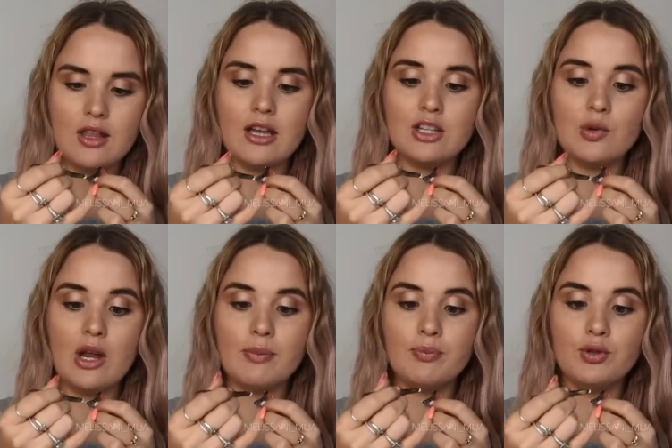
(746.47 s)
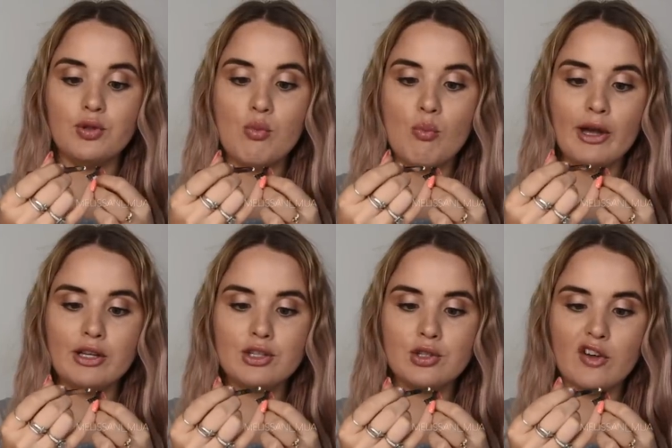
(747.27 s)
That's where I do
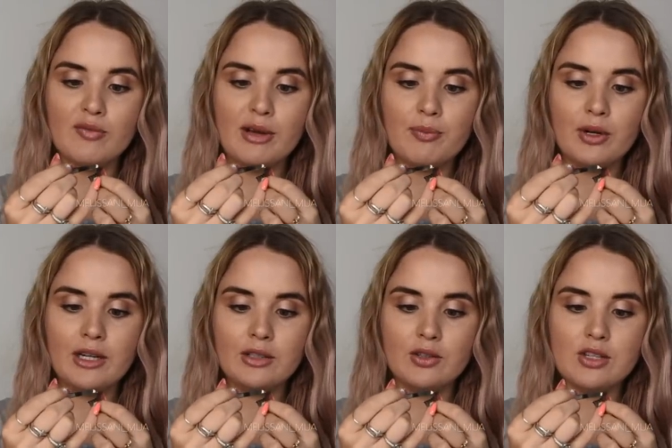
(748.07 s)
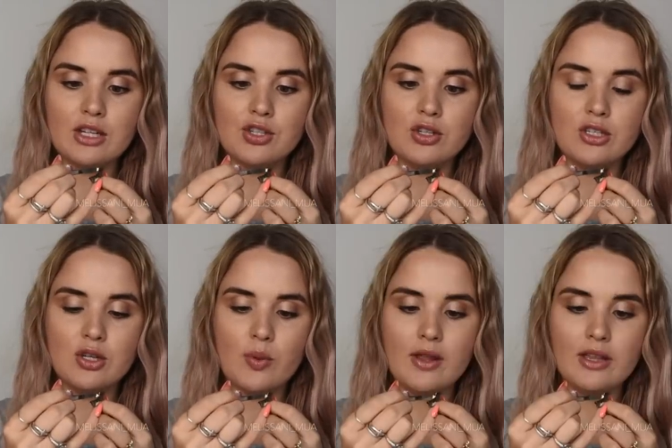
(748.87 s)
most of my product, because that's
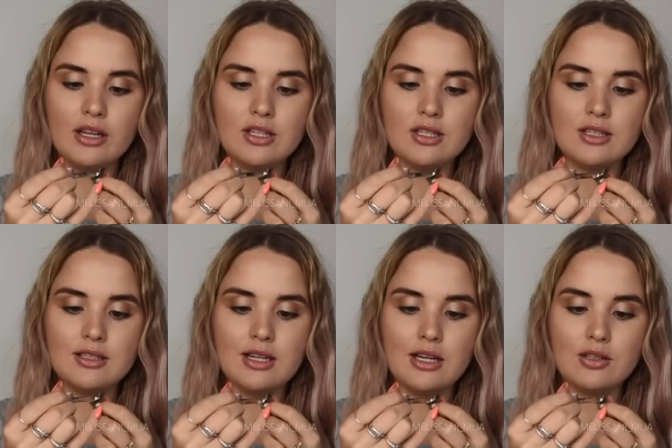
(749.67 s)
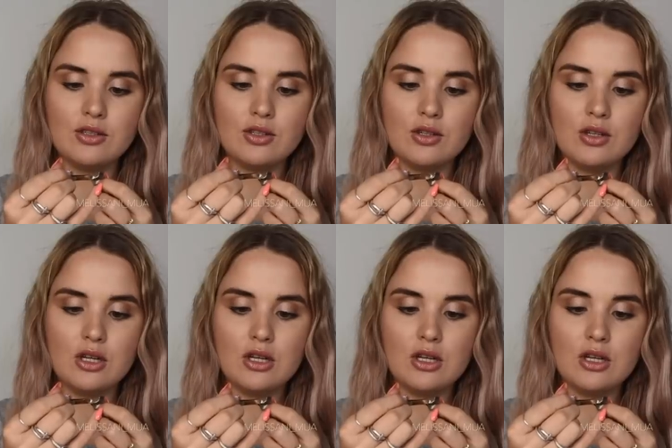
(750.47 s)
usually when they tend to